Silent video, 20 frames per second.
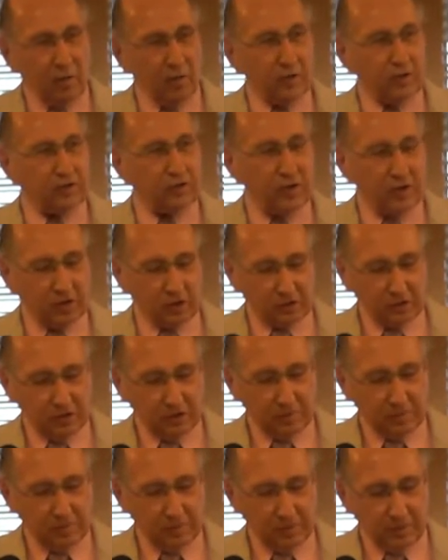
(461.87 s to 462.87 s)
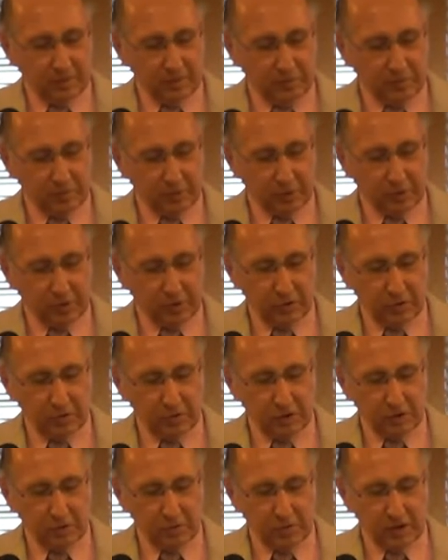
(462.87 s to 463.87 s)
One thing seemed
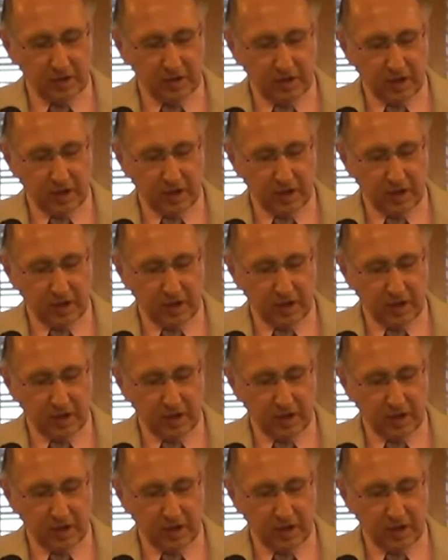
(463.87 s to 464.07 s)
peculiar to me,